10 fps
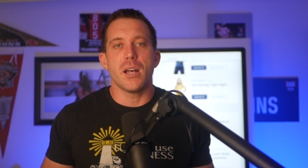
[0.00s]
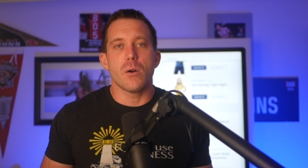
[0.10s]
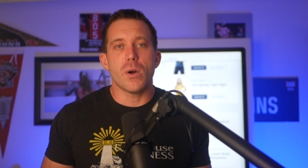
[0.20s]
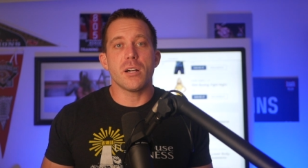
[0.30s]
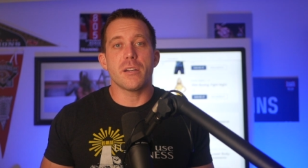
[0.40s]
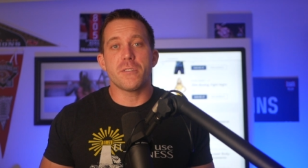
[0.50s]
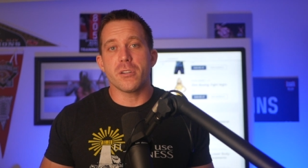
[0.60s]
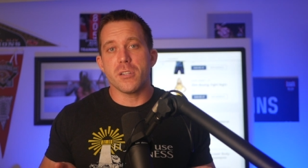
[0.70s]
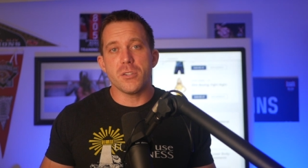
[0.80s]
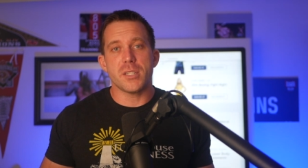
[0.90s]
well, if you're
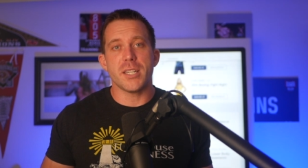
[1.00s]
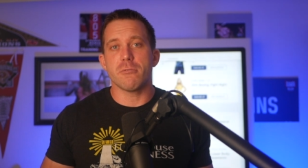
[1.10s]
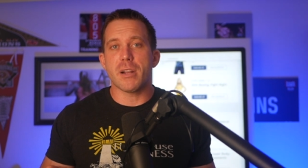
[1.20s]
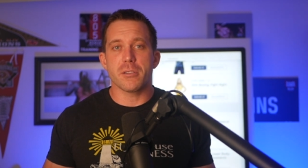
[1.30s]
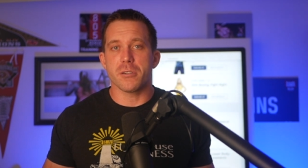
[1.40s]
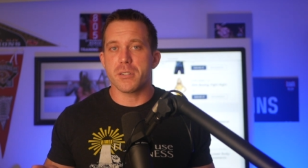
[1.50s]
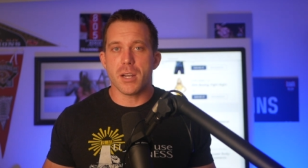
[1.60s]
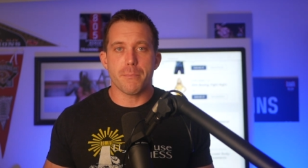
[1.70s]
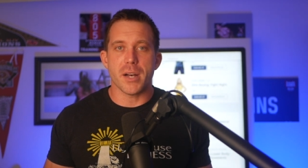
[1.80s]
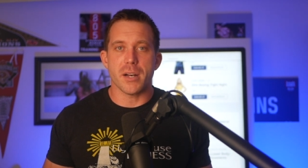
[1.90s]
using regular
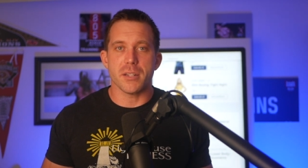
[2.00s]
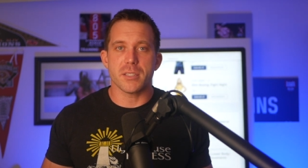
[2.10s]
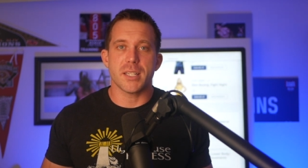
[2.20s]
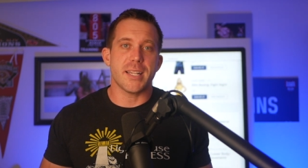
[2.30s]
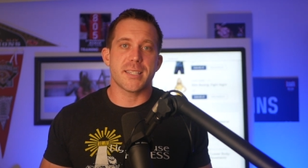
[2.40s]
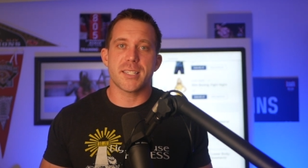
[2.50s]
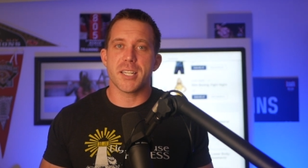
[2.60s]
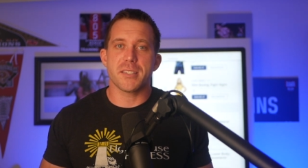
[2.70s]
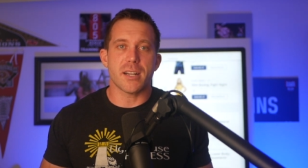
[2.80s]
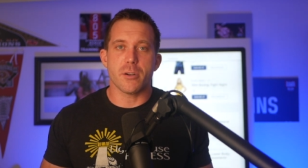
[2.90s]
dumbbells, it's
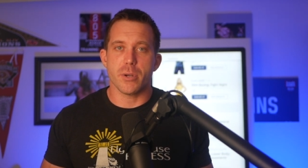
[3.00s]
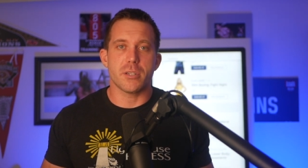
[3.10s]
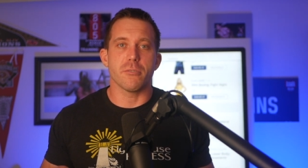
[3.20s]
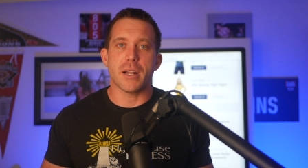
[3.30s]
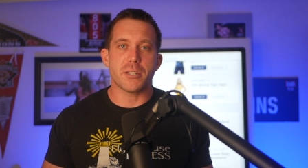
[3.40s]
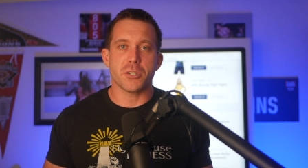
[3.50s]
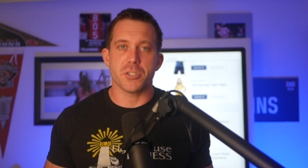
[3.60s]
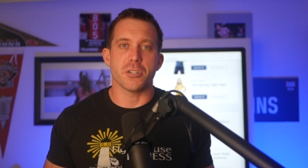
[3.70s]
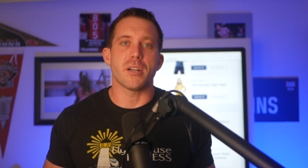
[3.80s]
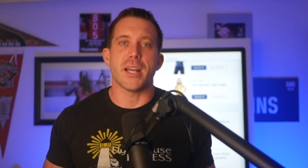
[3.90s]
just not going to
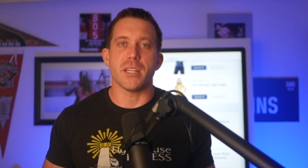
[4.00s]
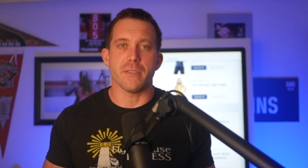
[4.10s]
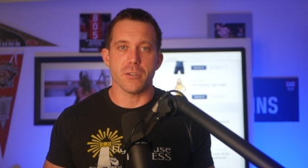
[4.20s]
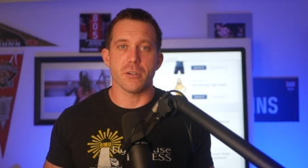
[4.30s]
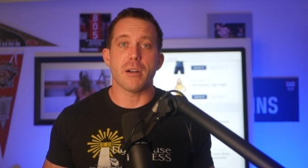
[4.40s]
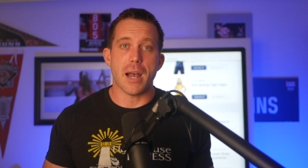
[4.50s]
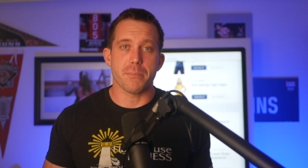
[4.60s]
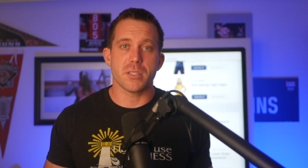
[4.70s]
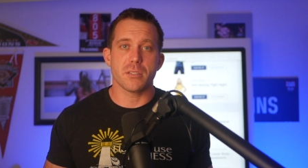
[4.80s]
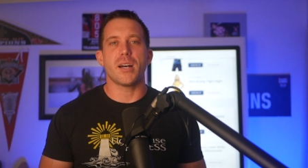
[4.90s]
register any of your
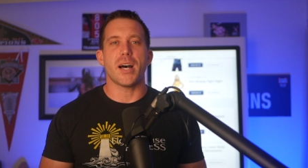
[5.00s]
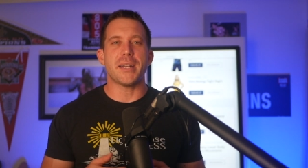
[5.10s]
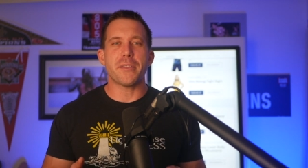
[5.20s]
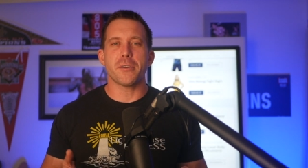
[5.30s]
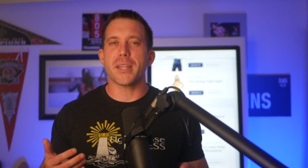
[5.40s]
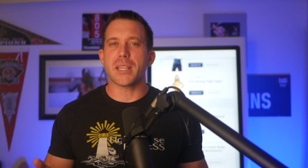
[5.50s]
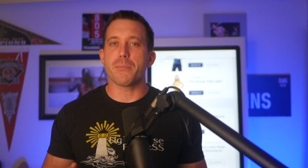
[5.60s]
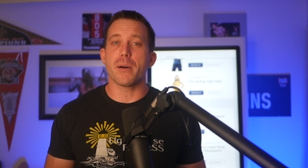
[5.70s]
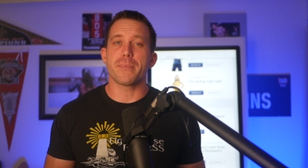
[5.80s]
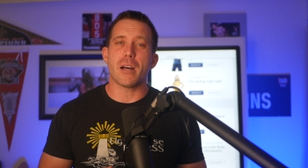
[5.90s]
reps. Another thing that
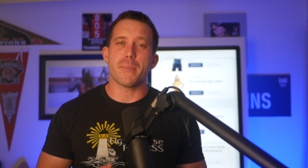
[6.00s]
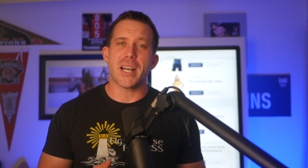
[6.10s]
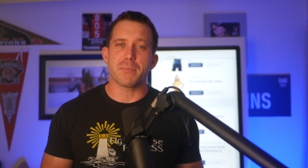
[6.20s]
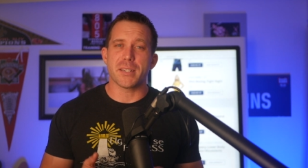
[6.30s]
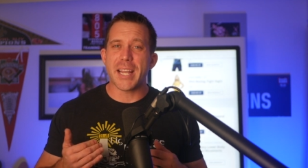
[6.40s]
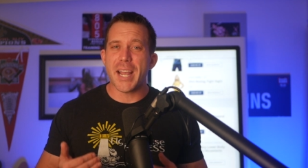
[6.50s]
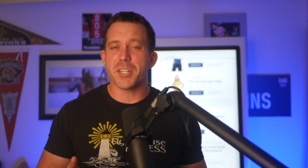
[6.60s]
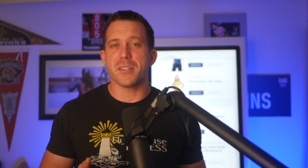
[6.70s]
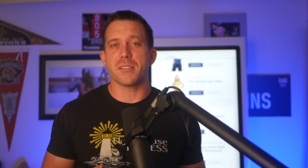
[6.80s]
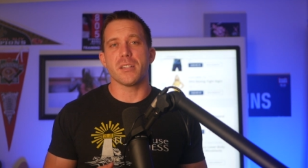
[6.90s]
brought down my
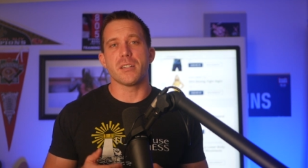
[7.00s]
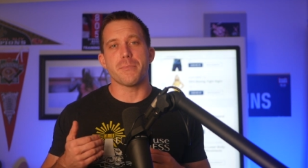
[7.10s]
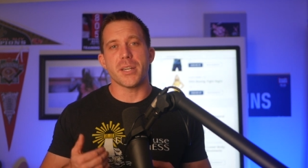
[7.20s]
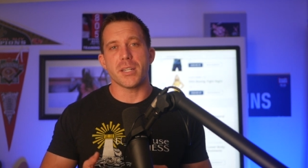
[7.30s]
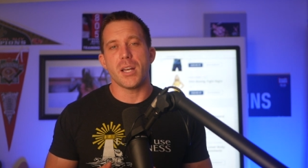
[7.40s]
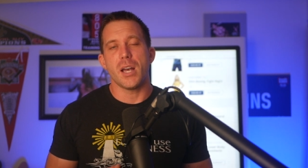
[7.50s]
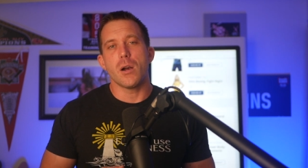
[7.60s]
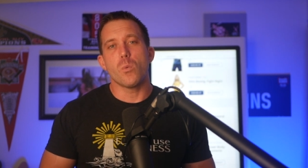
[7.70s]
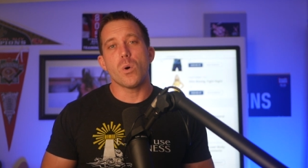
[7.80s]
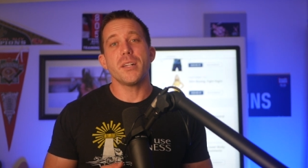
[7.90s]
expectations a little bit
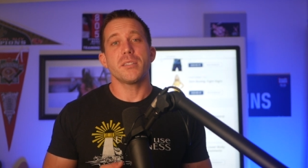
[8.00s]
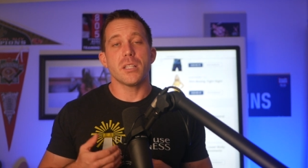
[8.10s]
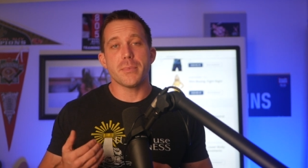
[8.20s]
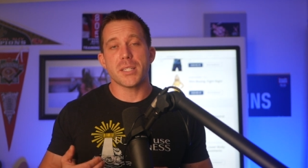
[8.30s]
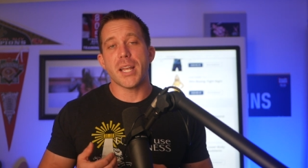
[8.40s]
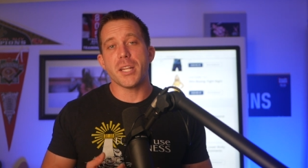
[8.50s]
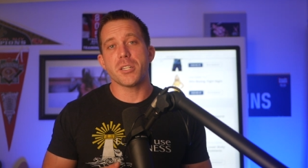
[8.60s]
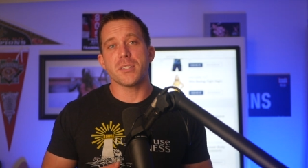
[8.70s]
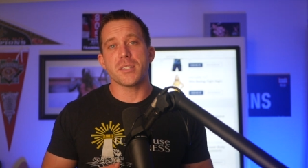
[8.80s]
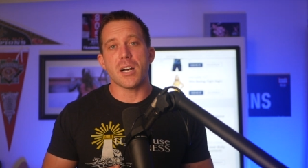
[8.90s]
was the
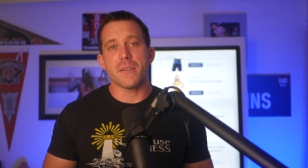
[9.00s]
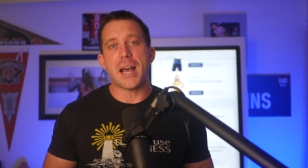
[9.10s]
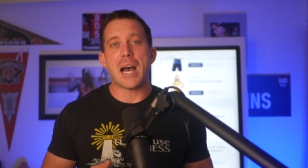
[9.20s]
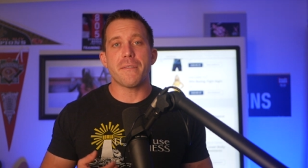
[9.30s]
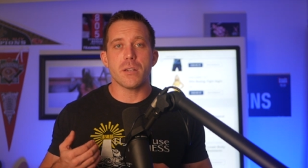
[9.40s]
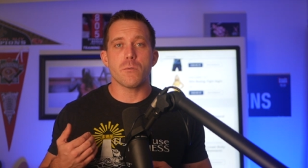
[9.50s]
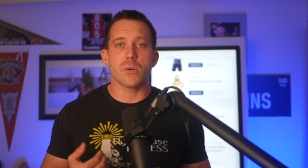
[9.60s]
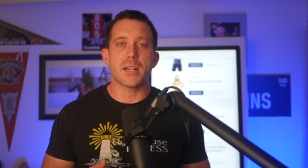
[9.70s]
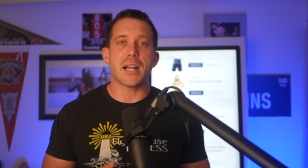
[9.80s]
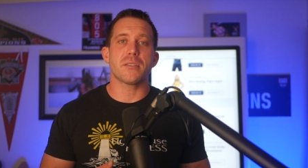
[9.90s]
limitations of having
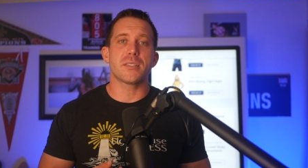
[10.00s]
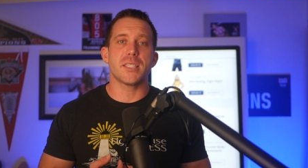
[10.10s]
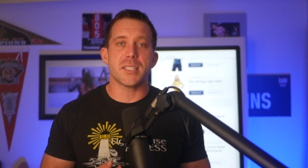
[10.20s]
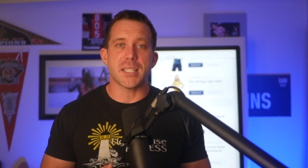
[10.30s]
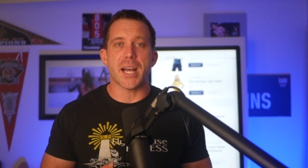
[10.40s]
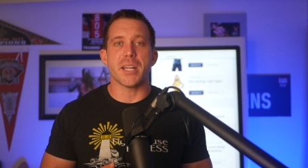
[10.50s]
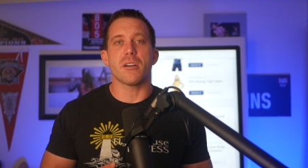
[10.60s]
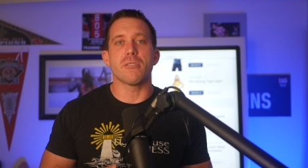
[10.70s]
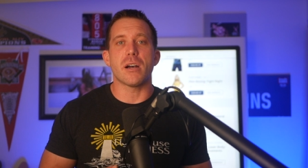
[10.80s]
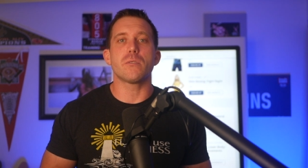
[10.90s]
workouts designed
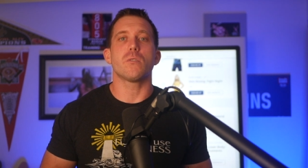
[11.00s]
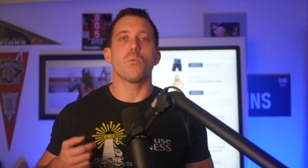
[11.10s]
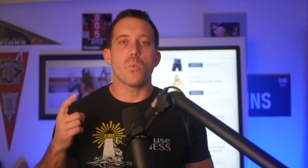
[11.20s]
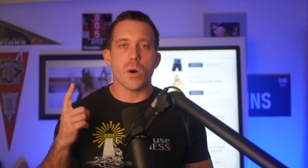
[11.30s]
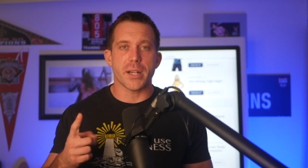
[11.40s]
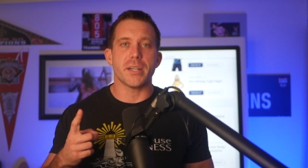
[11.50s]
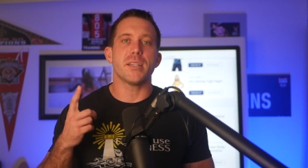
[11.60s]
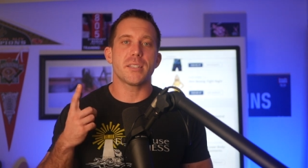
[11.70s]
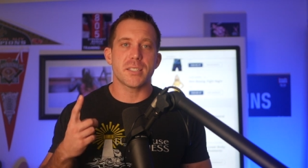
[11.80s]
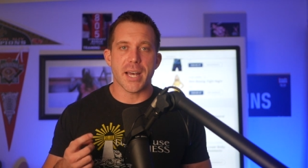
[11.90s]
around one
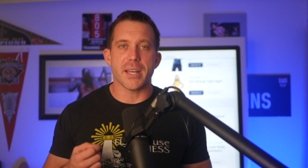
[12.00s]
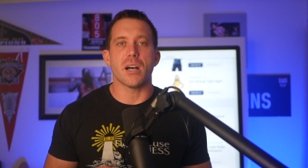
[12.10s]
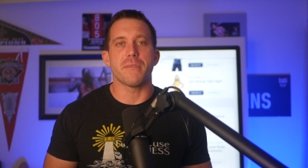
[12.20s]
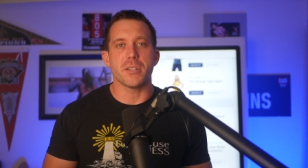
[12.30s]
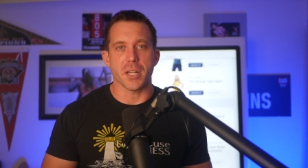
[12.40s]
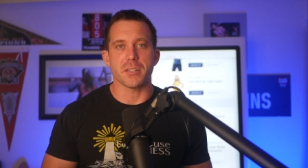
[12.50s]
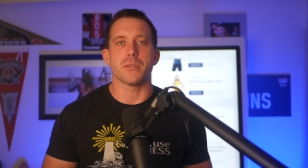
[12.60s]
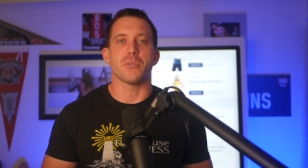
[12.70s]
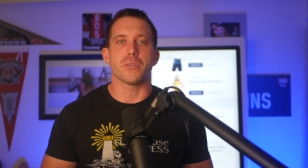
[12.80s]
set of adjustable